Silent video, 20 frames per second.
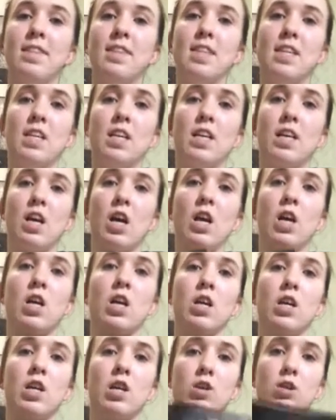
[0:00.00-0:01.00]
the
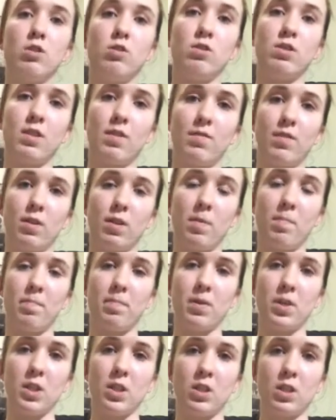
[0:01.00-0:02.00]
Heroes of
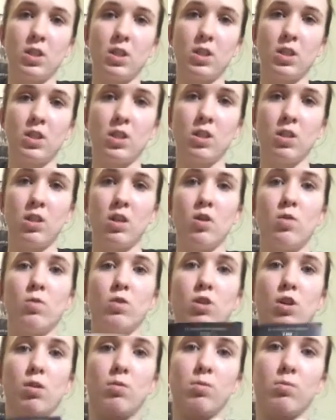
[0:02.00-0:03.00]
Olympus,
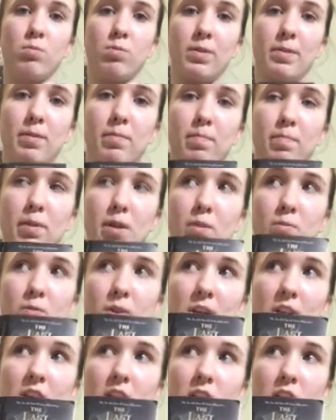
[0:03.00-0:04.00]
which I will be
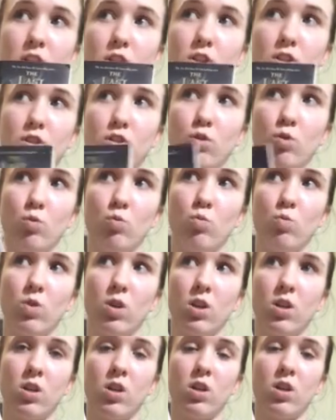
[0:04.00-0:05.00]
reading soon.
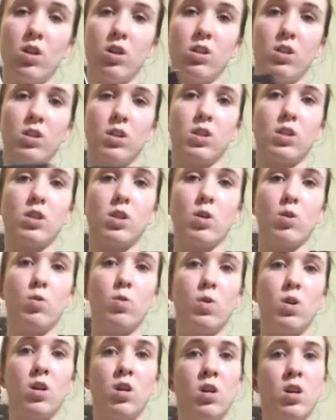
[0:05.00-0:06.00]

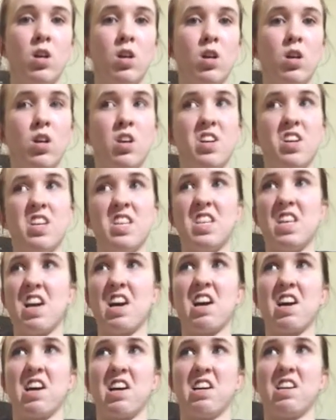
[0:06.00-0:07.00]
So,
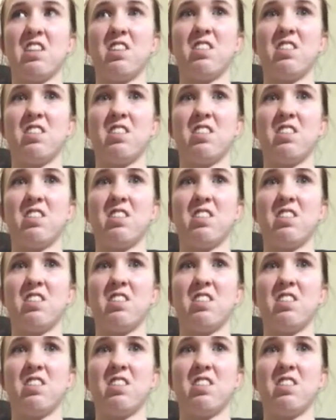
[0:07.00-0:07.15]
yeah.